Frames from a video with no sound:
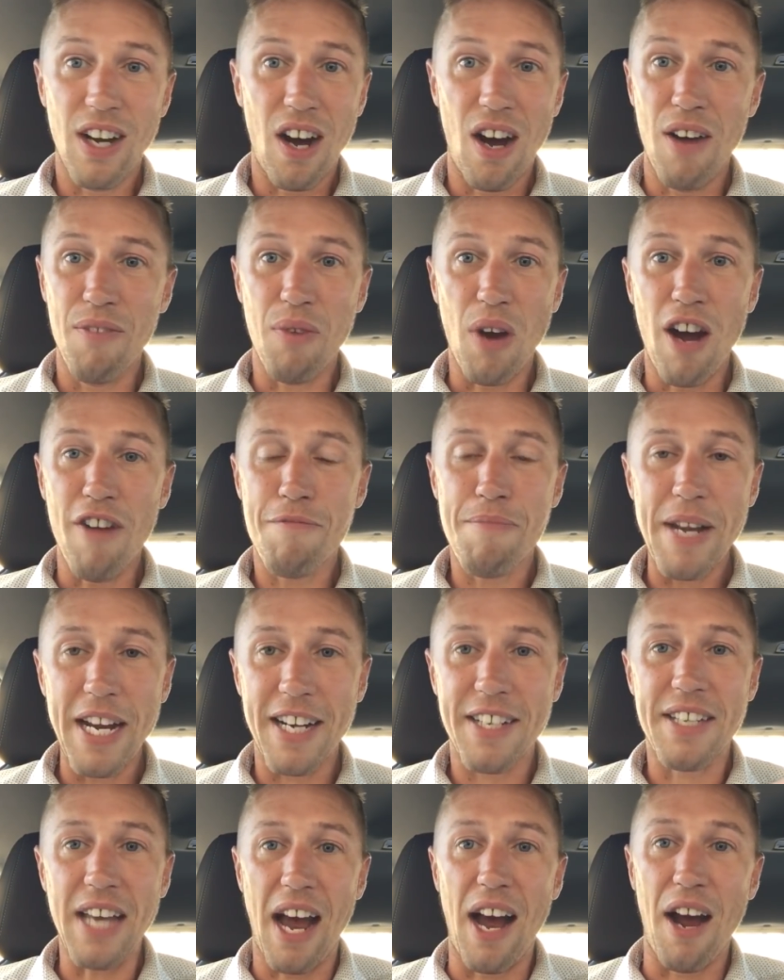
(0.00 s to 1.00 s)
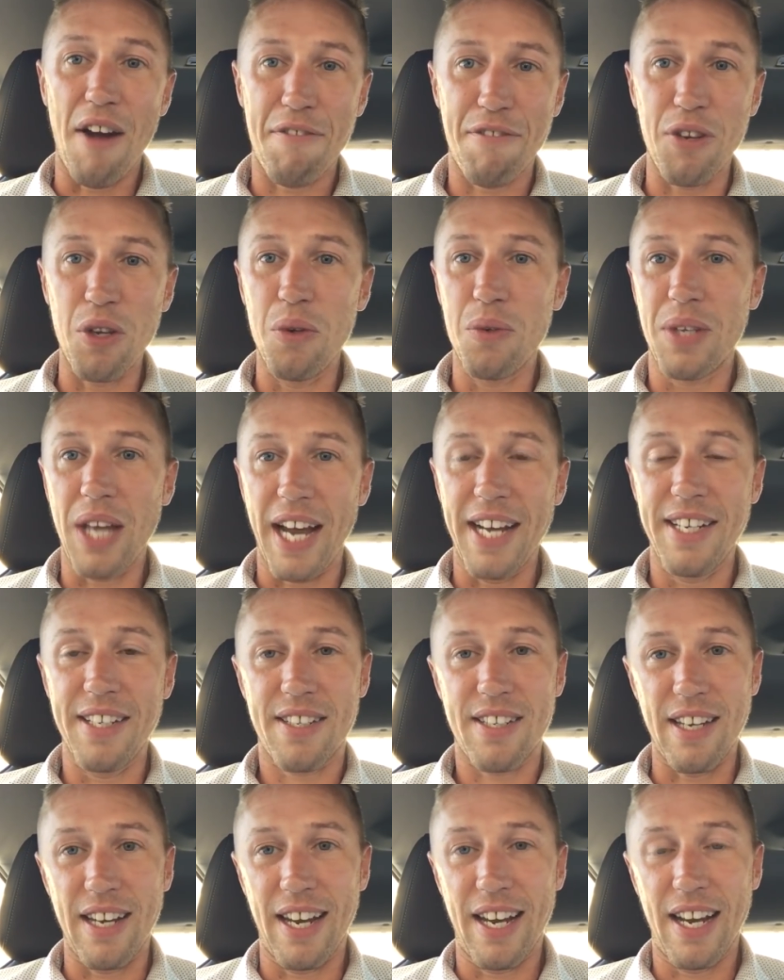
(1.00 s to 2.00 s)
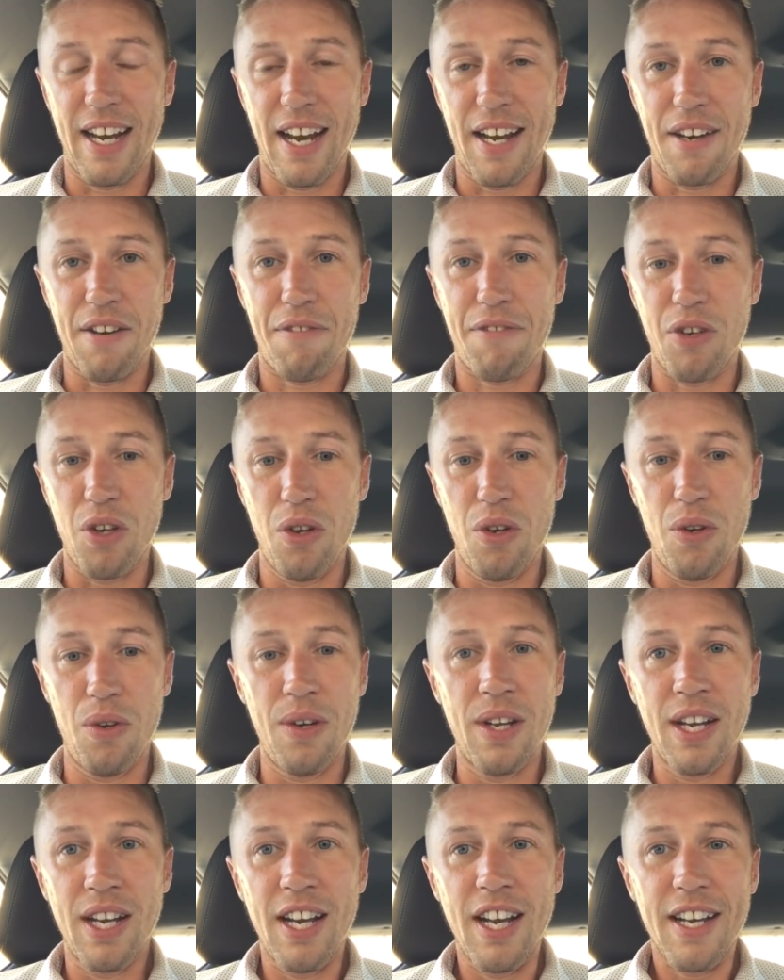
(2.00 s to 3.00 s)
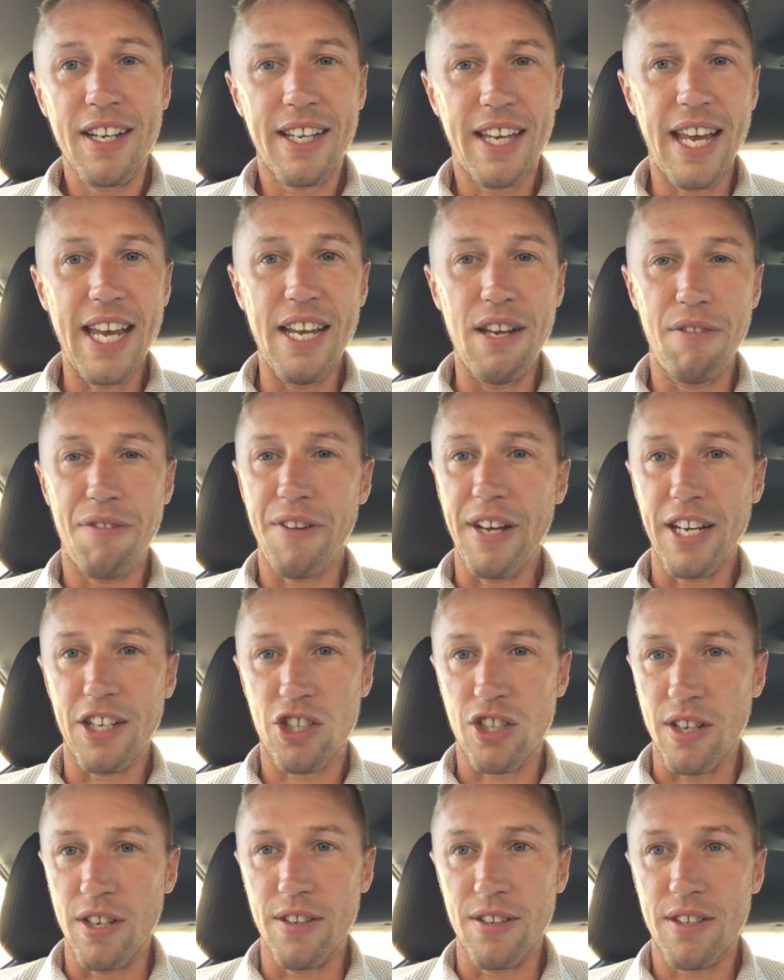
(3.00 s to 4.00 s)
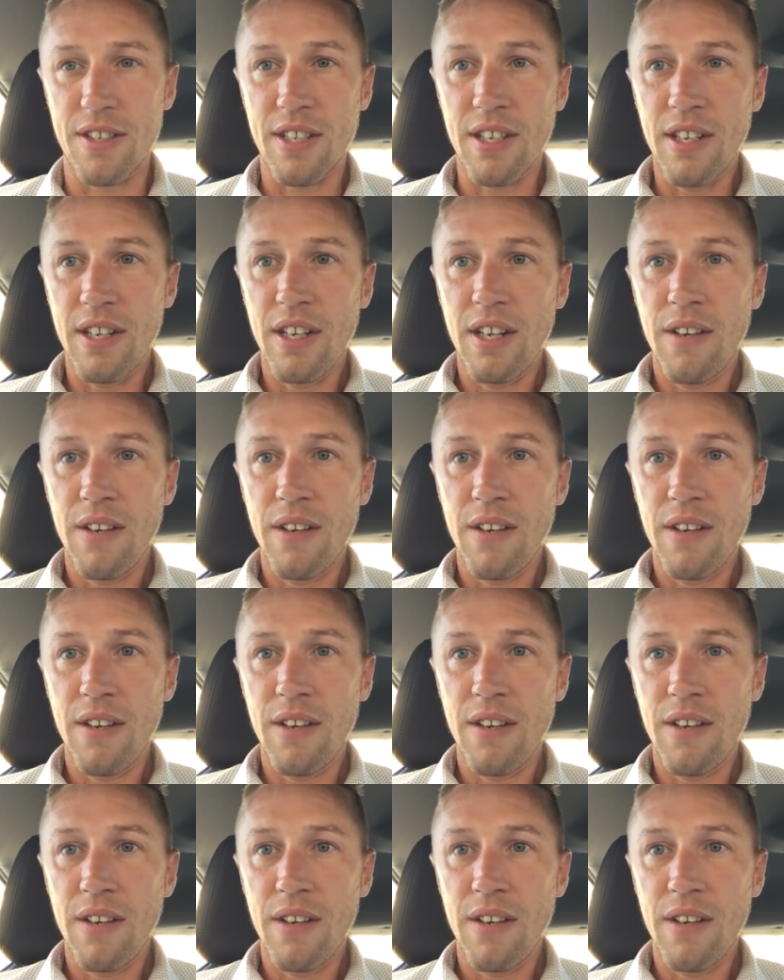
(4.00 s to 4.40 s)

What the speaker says: I've picked out a few dates here and a few key fixtures.